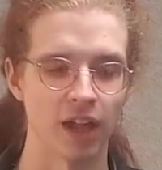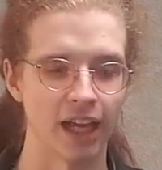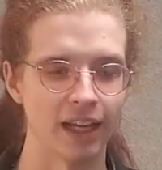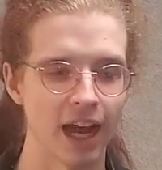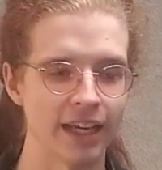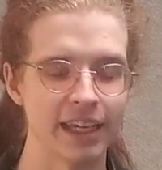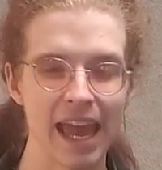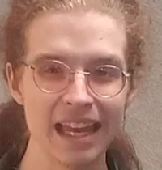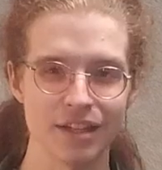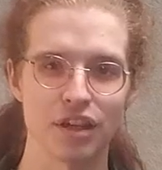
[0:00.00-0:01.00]
I
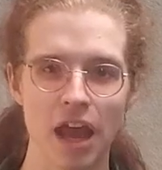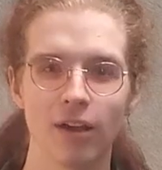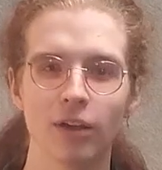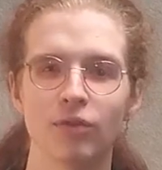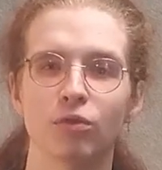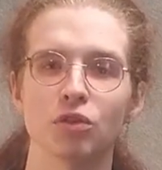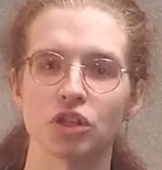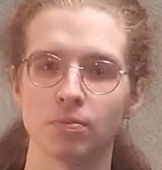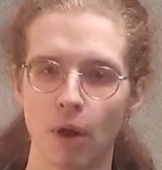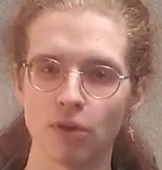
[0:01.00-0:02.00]
can't tell if we're
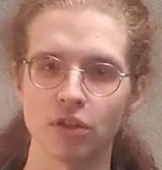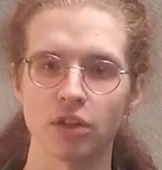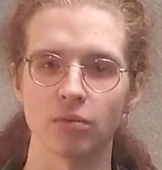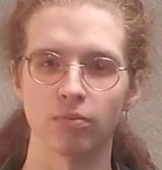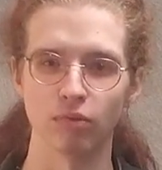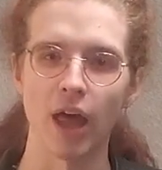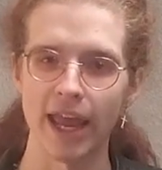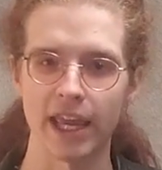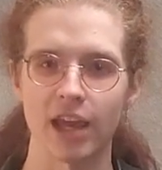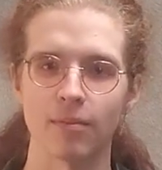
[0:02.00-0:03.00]
supposed to
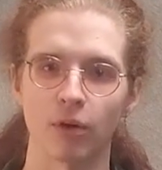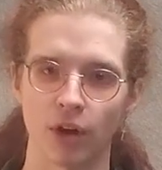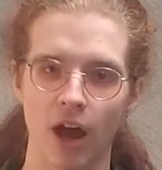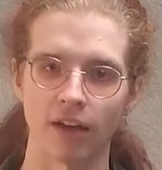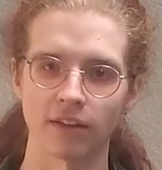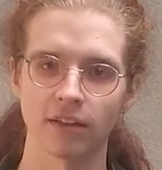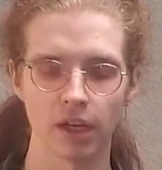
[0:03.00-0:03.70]
like him or not.